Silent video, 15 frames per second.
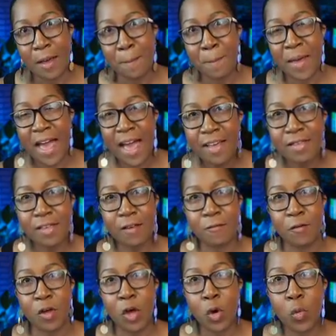Passive
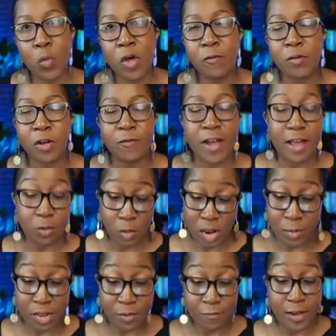willful defiance. Well, let
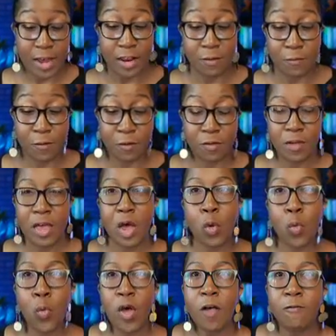me define it first.
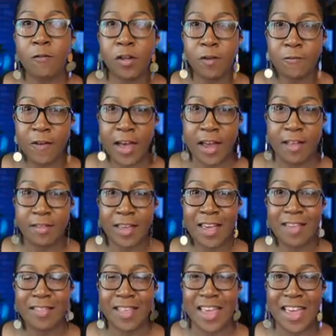Willful defiance
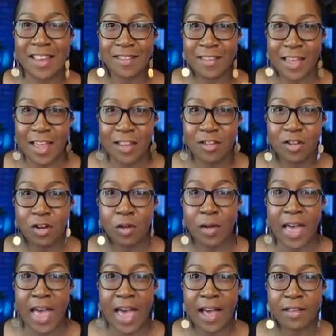is the intentional
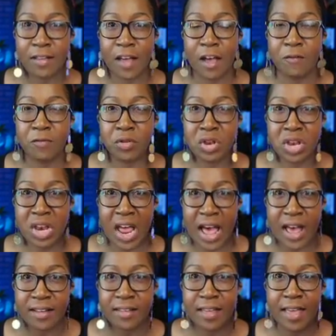act of
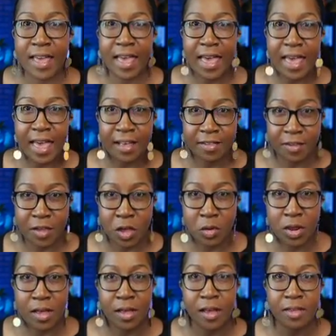not
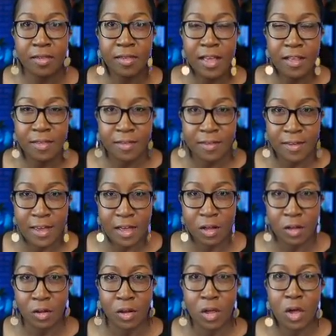executing a said
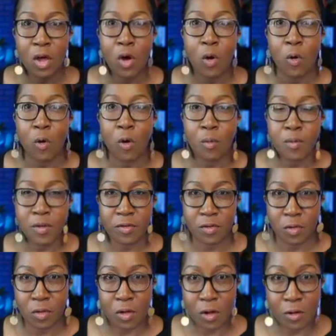skill or
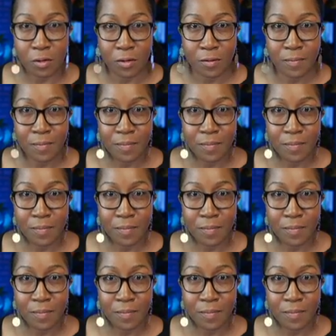musical goal.